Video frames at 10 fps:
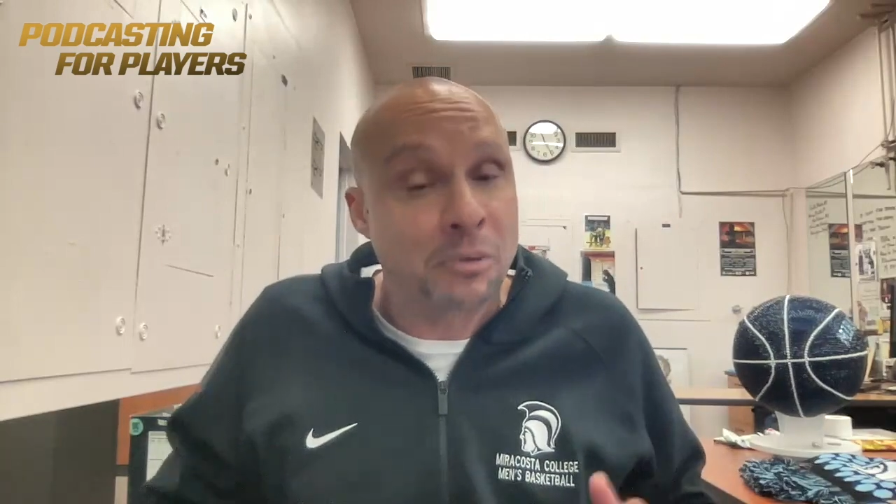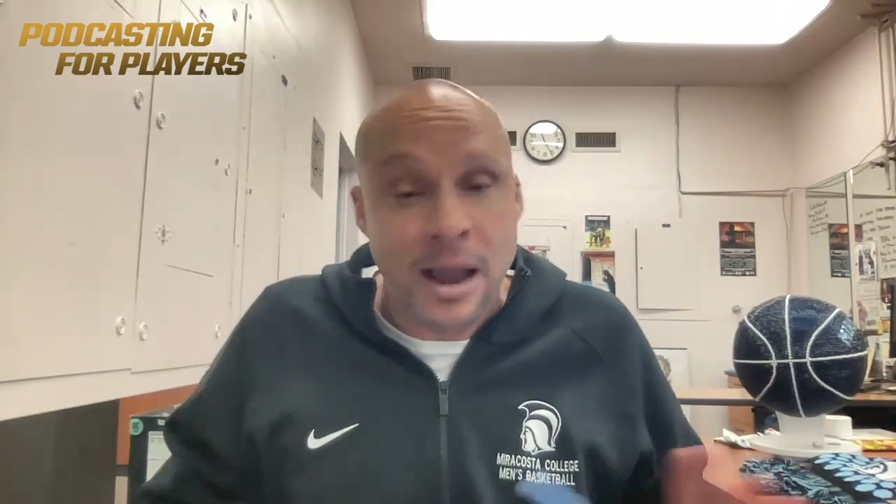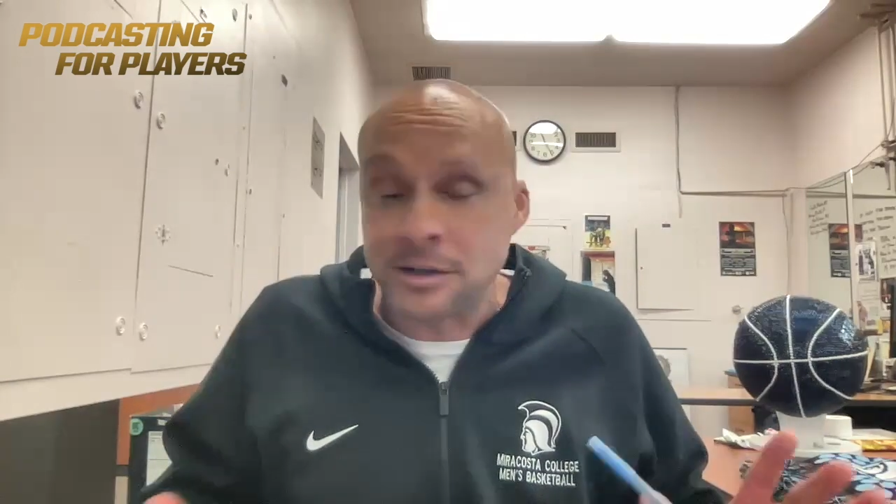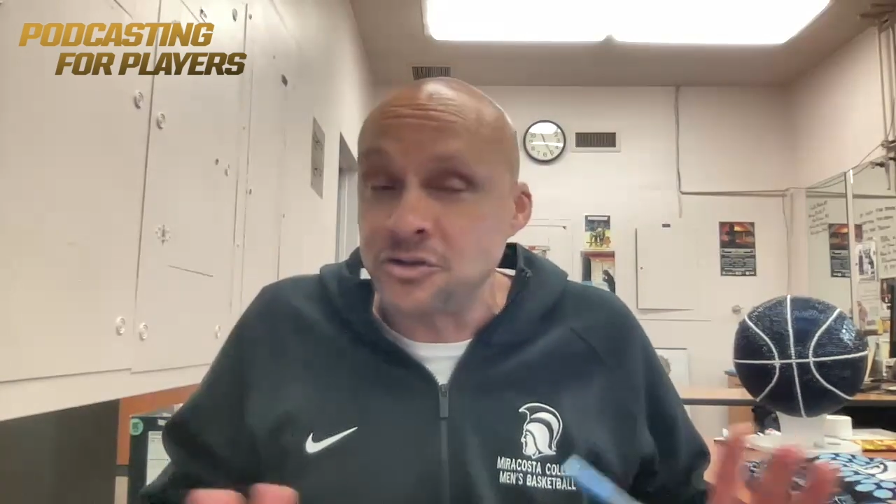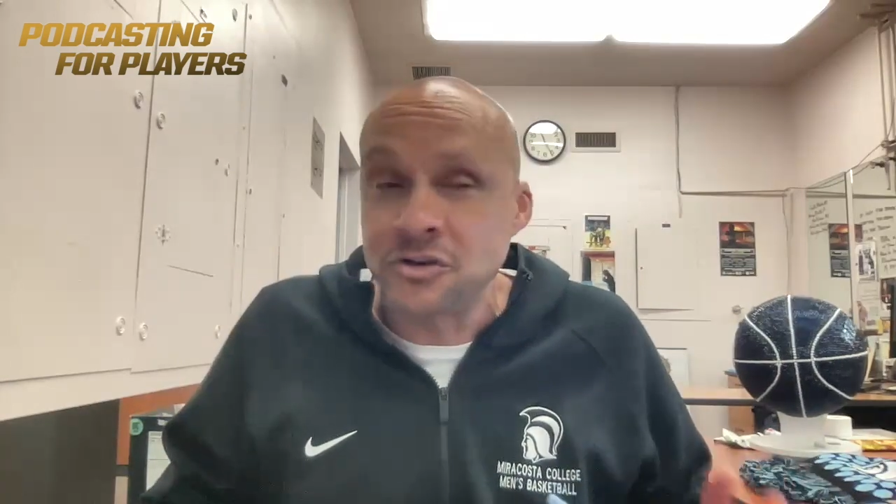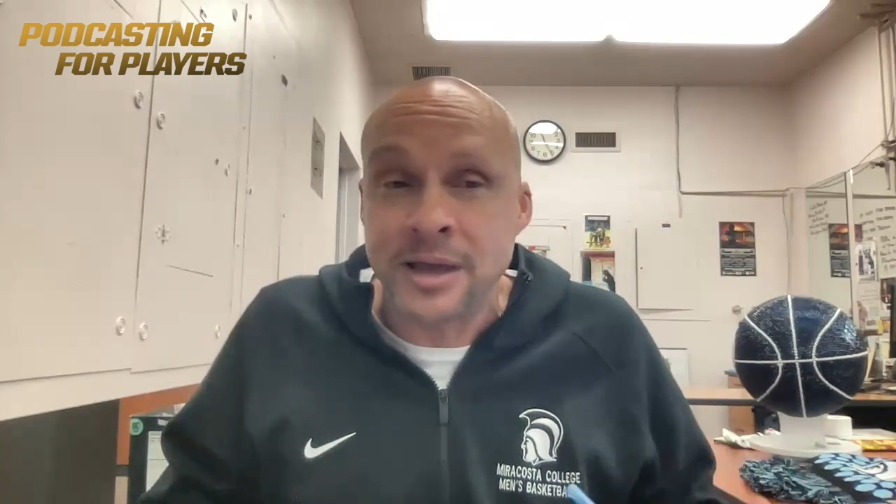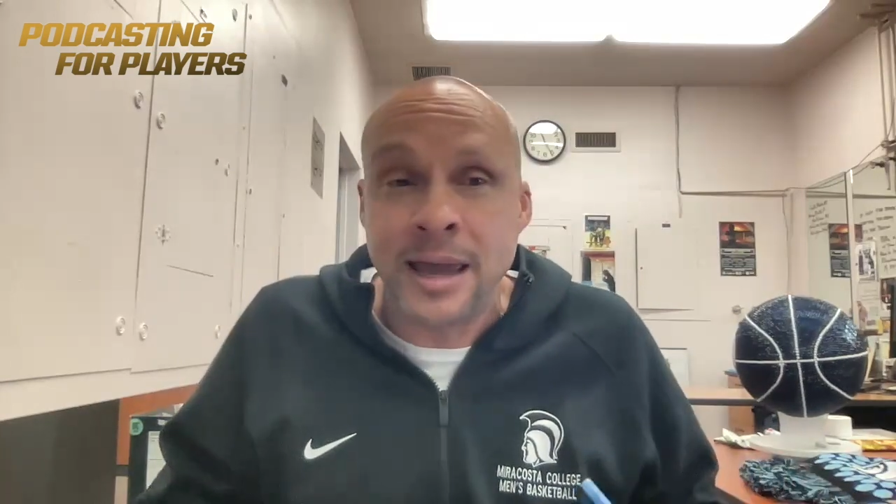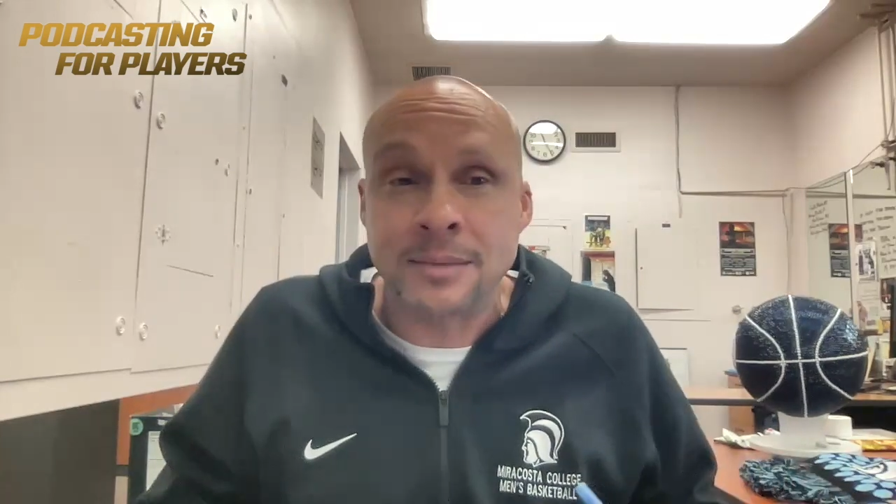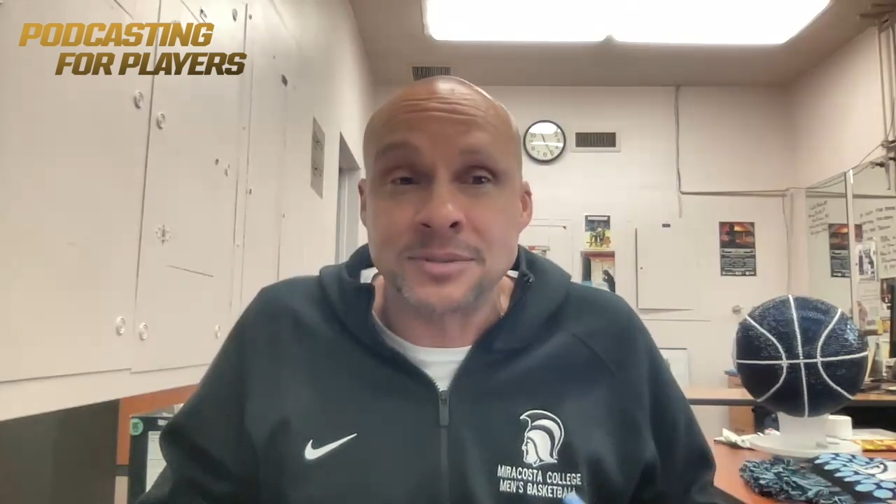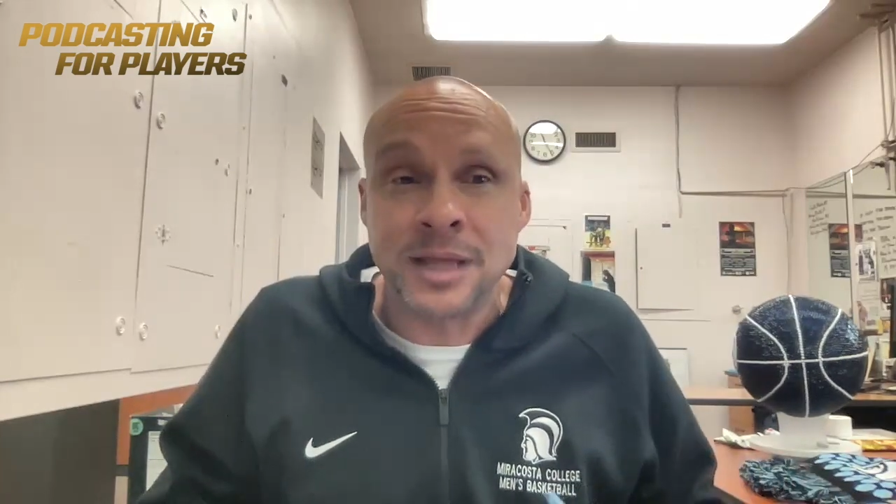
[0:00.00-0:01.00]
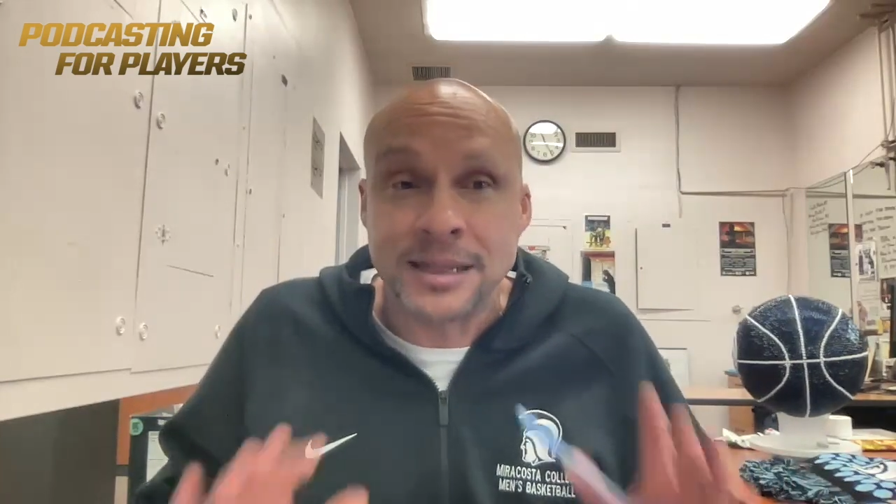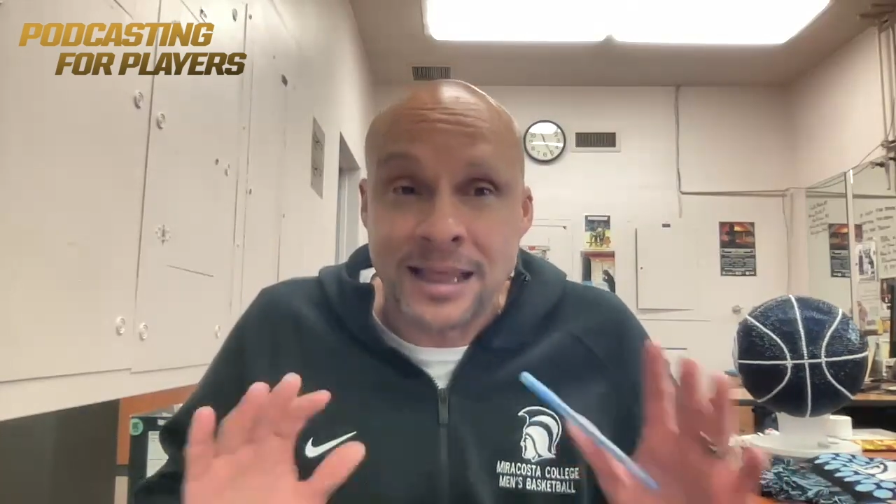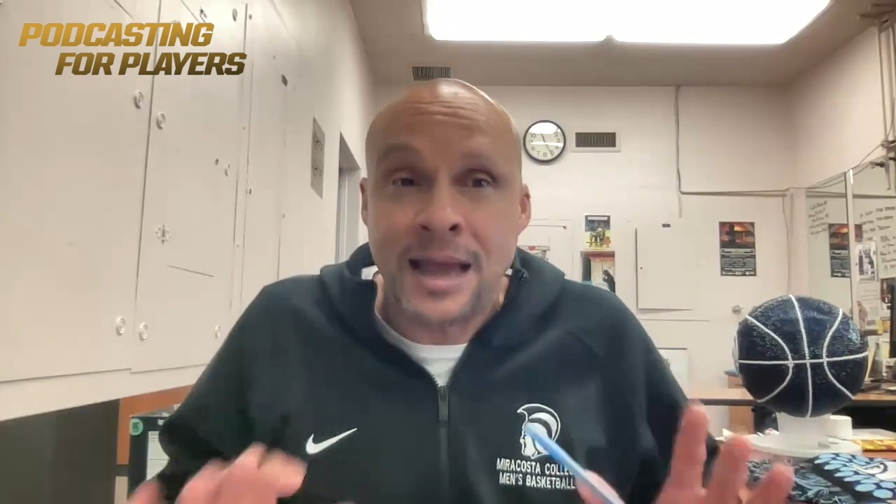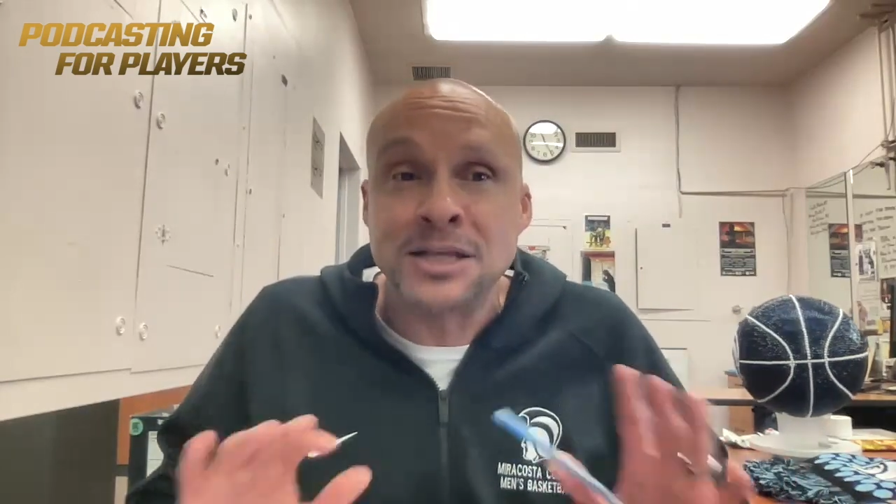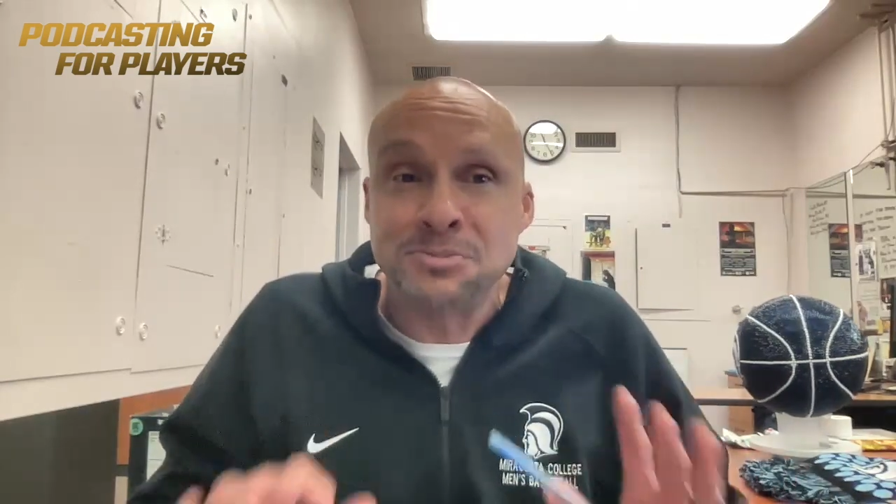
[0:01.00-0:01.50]
Practice or games, like
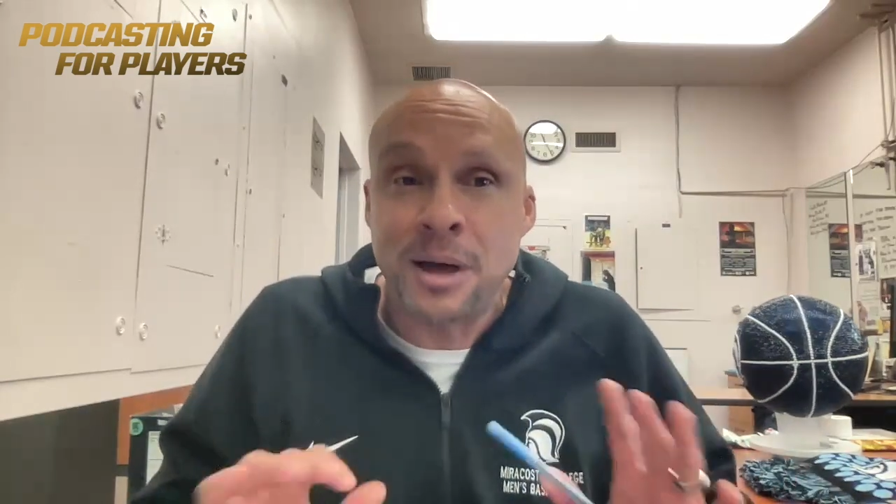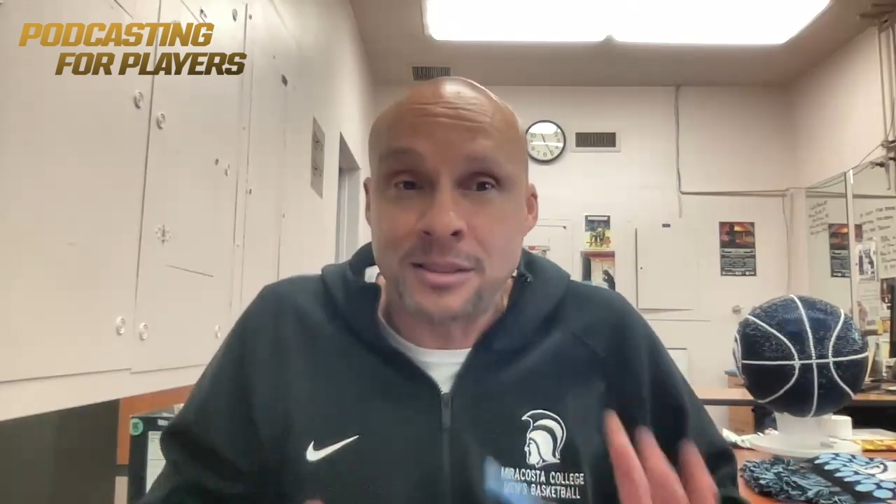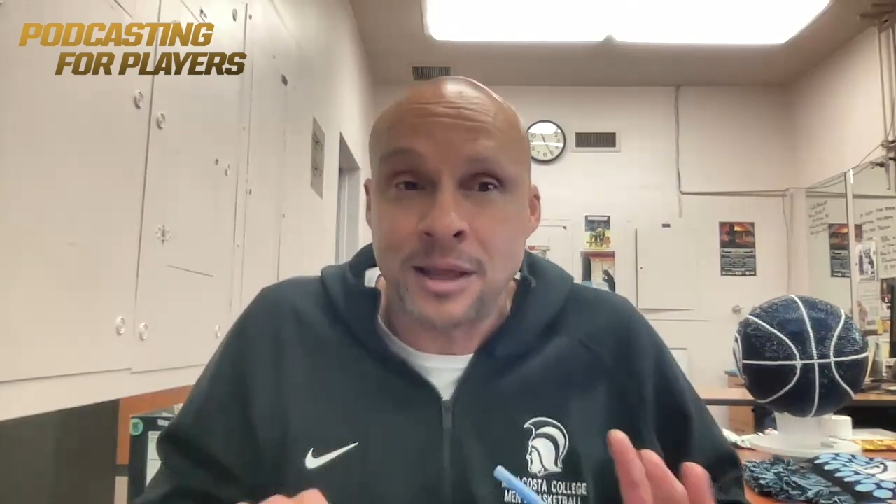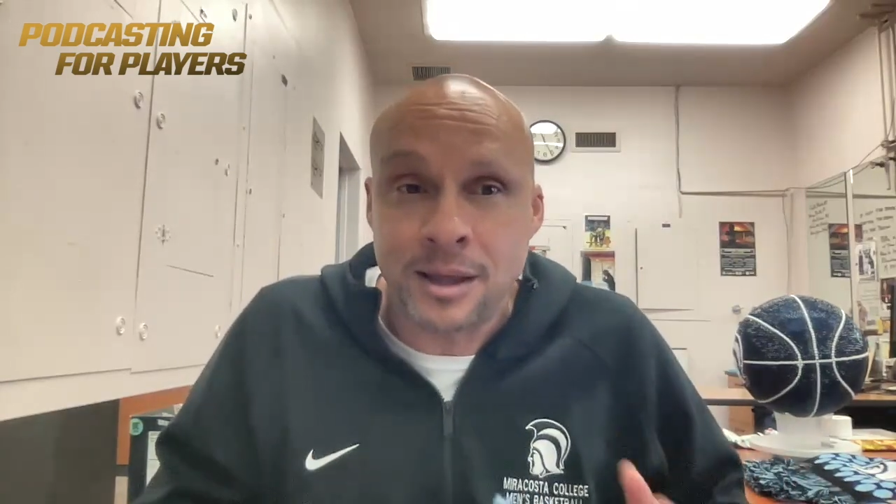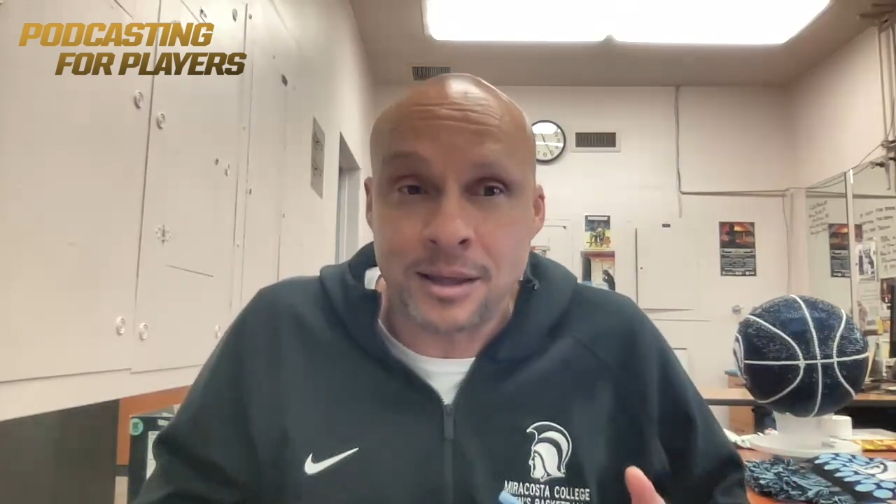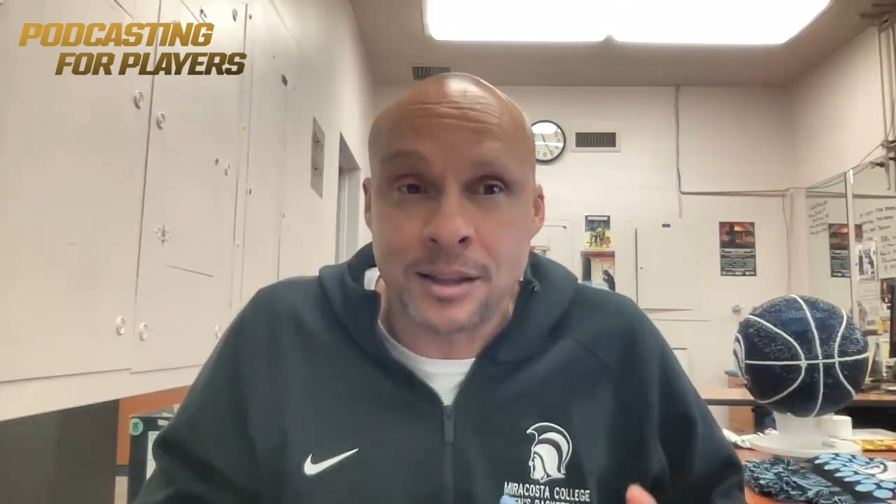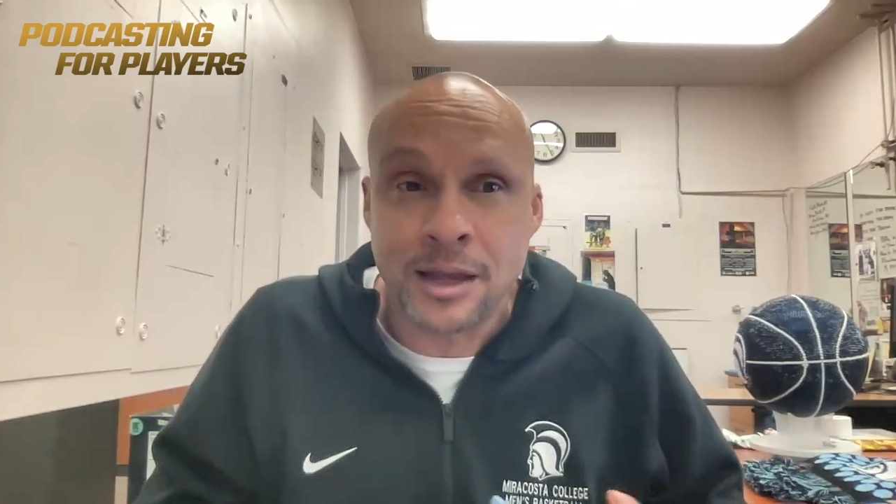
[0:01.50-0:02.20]
that is my thing.